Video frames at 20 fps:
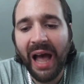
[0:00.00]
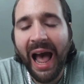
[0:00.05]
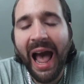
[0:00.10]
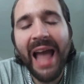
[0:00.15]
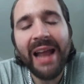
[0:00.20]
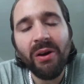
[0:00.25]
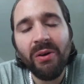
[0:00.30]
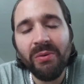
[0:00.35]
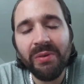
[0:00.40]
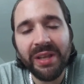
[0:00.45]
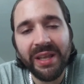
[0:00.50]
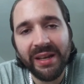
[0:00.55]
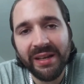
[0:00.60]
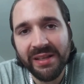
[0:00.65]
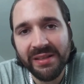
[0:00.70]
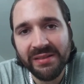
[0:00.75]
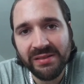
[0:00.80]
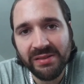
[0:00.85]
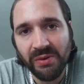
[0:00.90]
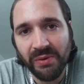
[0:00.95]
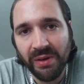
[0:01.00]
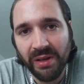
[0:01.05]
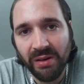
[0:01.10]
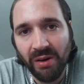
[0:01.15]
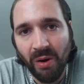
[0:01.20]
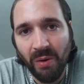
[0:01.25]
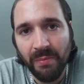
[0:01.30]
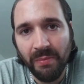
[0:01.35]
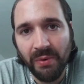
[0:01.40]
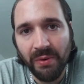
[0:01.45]
I don't get into it
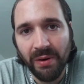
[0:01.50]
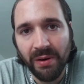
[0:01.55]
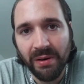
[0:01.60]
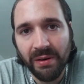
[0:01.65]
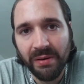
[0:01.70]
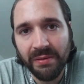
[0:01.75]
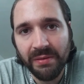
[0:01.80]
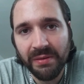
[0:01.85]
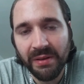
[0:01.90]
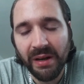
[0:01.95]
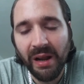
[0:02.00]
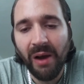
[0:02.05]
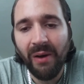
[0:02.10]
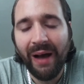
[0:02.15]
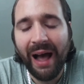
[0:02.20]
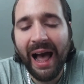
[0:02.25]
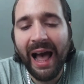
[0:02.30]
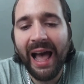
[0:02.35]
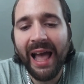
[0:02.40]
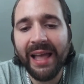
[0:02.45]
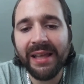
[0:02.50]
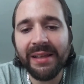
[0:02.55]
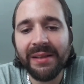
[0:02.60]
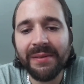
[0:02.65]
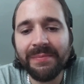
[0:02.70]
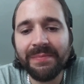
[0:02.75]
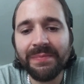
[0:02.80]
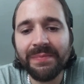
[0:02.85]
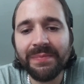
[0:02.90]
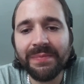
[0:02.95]
no more. You know,
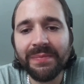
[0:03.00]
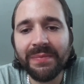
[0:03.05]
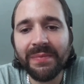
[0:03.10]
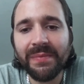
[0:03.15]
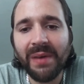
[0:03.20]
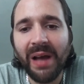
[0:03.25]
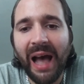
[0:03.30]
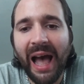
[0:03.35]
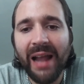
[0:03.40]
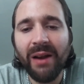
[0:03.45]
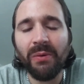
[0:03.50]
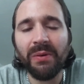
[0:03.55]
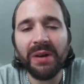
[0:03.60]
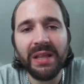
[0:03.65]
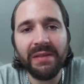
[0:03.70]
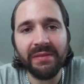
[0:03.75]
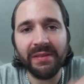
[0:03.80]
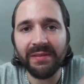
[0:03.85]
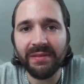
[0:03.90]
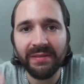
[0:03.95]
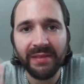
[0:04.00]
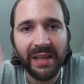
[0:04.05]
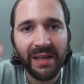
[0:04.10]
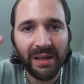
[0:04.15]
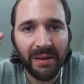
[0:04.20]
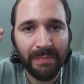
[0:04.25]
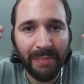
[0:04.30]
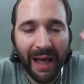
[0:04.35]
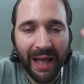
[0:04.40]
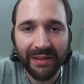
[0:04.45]
I I don't even
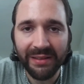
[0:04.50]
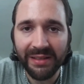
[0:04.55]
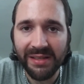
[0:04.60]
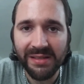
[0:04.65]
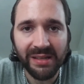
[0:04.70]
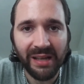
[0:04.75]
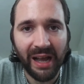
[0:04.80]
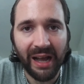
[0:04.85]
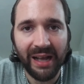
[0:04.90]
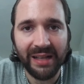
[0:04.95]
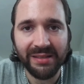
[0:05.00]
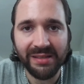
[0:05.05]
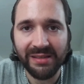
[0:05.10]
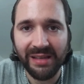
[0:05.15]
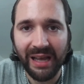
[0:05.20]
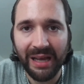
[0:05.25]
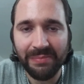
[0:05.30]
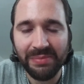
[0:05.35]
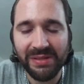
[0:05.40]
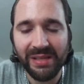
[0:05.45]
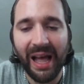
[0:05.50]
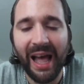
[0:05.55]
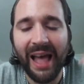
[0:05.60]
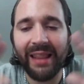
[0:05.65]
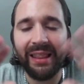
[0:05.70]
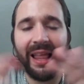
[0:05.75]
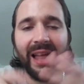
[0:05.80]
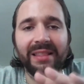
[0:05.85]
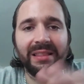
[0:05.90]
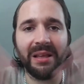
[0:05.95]
think about these concepts. I
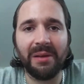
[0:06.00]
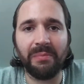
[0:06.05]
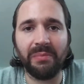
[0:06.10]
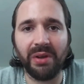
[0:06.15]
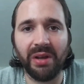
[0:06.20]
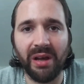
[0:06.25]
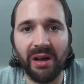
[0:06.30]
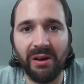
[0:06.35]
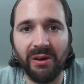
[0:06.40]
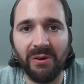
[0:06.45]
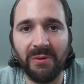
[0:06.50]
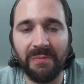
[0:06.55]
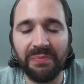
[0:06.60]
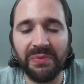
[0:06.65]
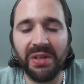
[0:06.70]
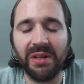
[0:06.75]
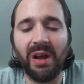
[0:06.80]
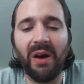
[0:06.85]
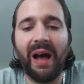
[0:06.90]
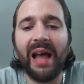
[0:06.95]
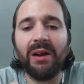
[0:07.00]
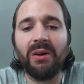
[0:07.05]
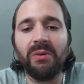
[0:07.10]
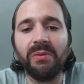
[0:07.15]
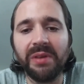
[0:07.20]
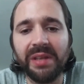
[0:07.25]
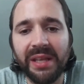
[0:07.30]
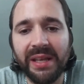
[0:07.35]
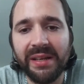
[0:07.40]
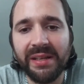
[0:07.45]
let them go. You know, I
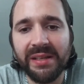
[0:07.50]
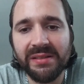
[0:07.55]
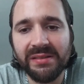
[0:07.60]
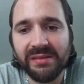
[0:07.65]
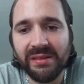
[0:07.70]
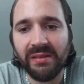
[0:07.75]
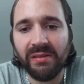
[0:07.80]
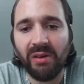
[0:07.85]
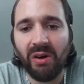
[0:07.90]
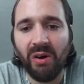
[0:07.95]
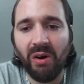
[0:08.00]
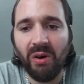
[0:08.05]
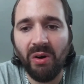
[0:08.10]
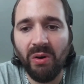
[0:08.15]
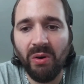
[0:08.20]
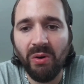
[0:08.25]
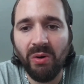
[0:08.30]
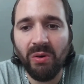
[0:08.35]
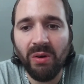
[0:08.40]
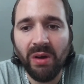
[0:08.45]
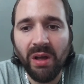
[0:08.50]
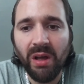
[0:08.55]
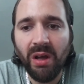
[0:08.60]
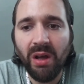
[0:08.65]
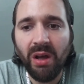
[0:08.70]
don't get into the whole